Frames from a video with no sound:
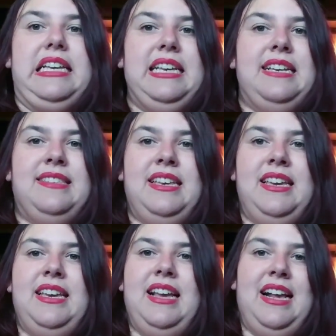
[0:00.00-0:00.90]

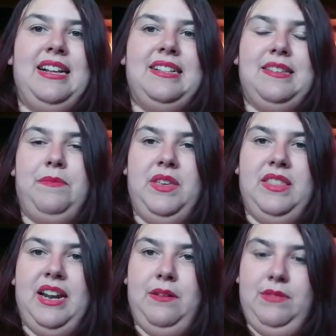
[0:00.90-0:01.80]
easy and something
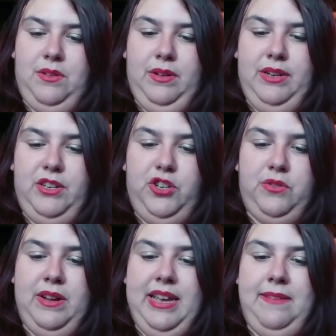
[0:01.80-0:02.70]
that I was going to
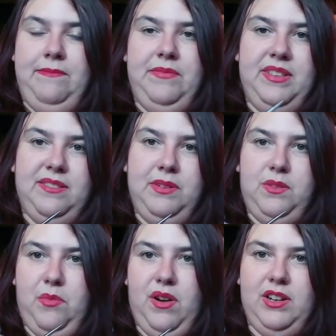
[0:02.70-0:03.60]
enjoy, this was
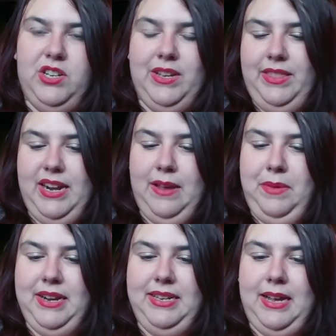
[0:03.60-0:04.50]
a project that I
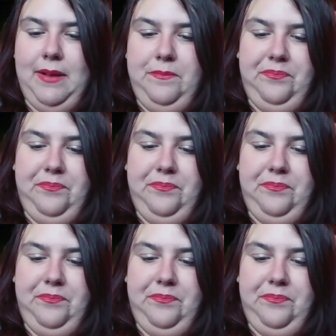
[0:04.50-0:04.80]
picked up.